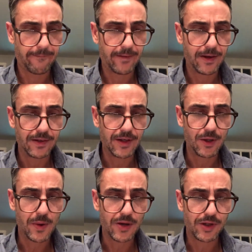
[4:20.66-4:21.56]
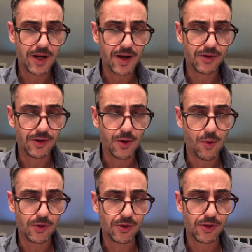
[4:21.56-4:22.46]
continue education
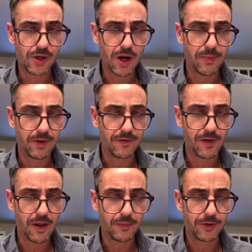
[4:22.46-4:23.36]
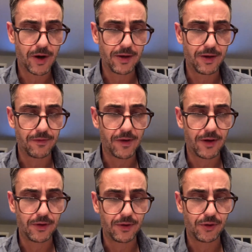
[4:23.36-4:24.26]
courses shall be developed or
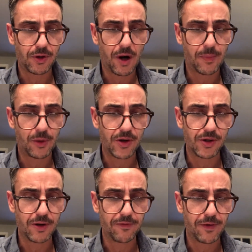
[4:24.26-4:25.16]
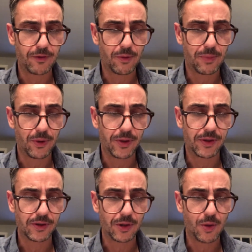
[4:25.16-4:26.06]
identified to ensure operation of federal
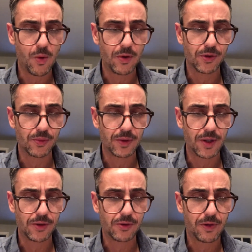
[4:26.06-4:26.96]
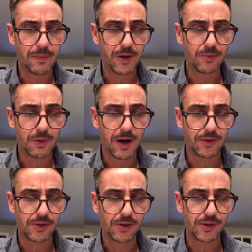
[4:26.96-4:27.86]
buildings in accordance with industry best
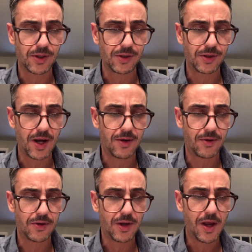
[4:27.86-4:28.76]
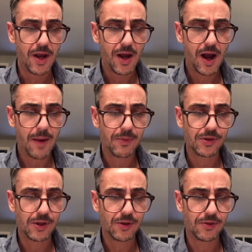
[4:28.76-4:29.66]
practices and standards. High
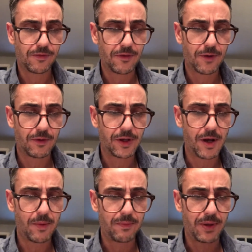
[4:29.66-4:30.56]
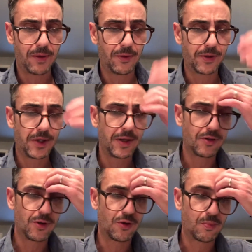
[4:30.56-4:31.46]
percentage of federally owned
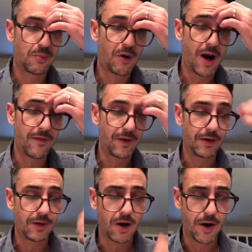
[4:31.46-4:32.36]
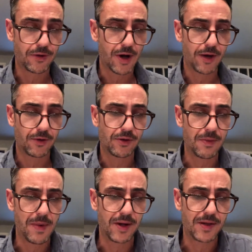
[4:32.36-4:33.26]
buildings use private contractors to
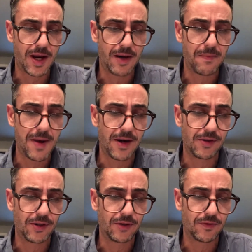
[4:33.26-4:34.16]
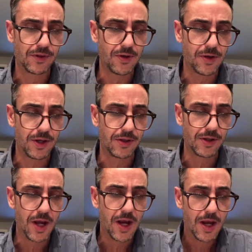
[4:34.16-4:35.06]
maintain and manage these facilities.
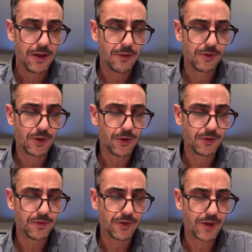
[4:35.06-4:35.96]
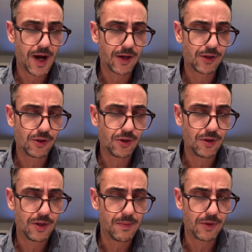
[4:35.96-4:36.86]
The results of this act
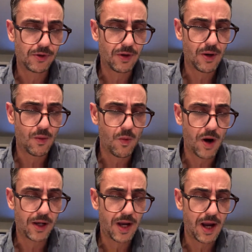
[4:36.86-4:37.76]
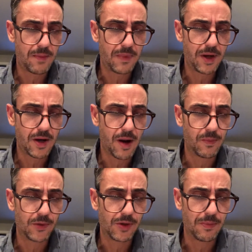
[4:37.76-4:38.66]
should demonstrate what can be
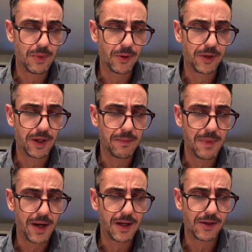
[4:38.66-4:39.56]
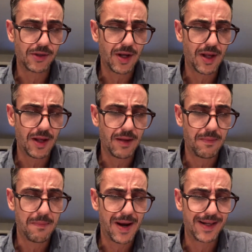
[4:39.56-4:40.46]
accomplished in building and maintenance,
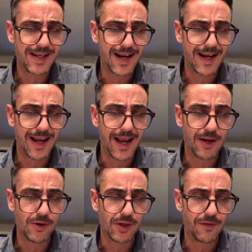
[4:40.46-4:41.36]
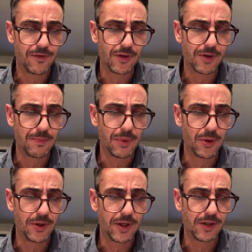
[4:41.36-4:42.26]
maintaining energy efficient
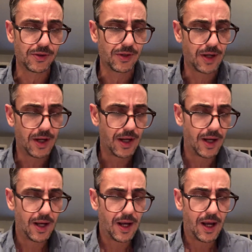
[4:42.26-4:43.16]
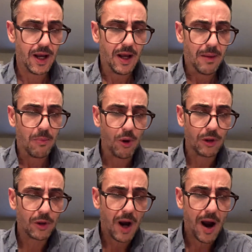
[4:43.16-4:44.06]
buildings.
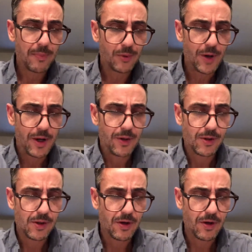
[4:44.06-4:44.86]
Boiler operator